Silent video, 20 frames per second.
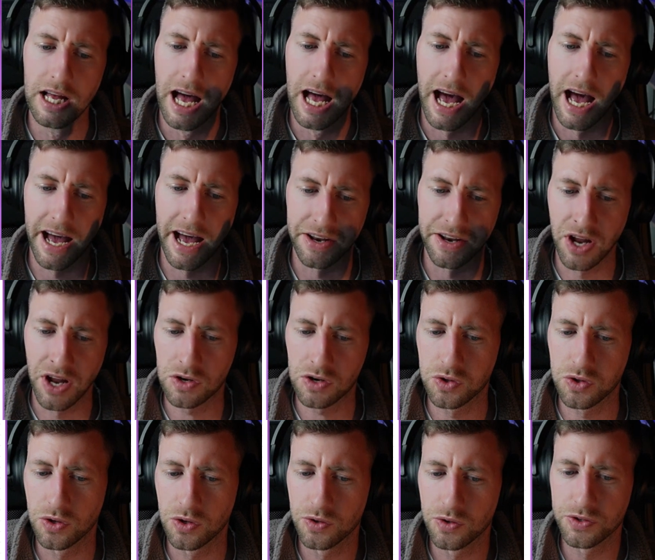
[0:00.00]
Not
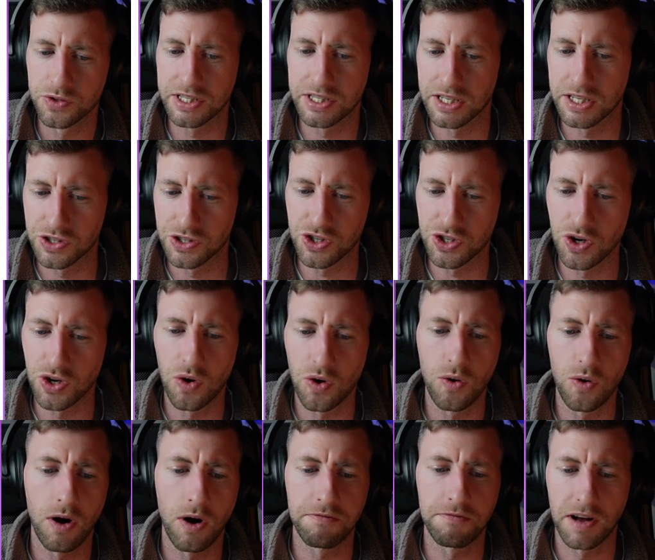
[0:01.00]
closed, didn't show,
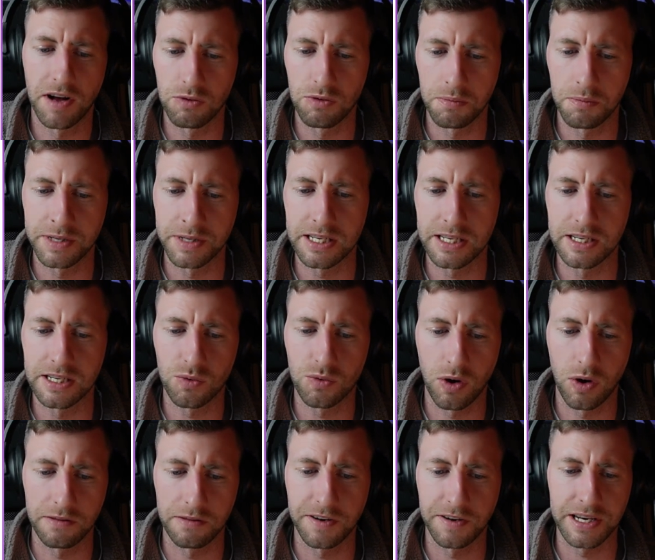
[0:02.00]
a follow-up needed,
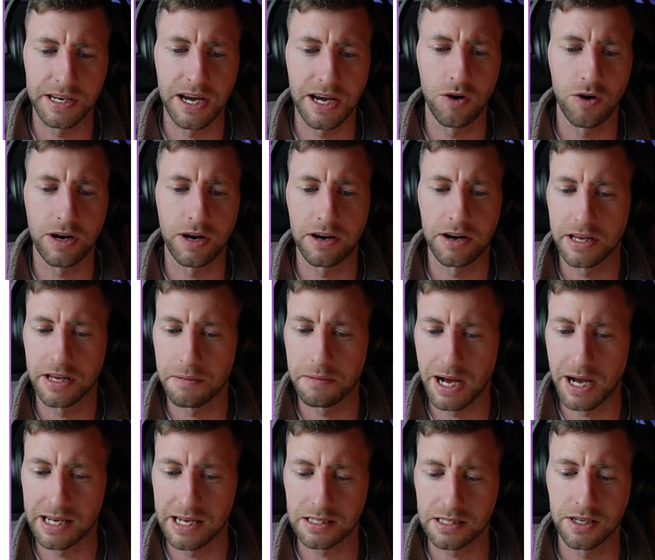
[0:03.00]
qualified out? Are they a
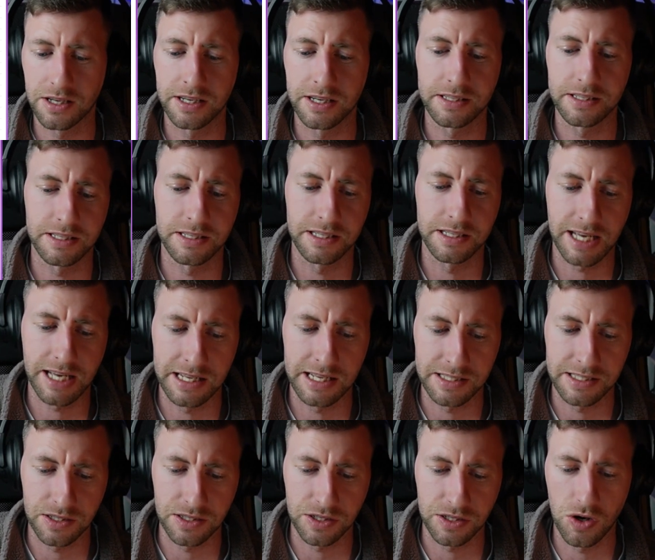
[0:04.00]
past client? Did they
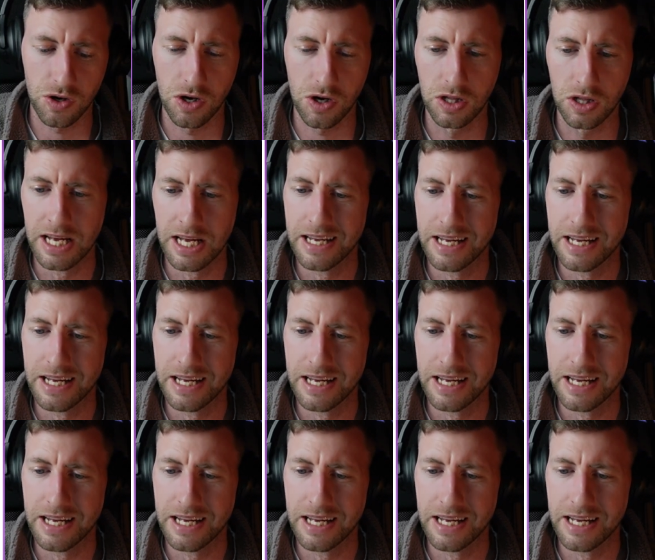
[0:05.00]
cancel a call?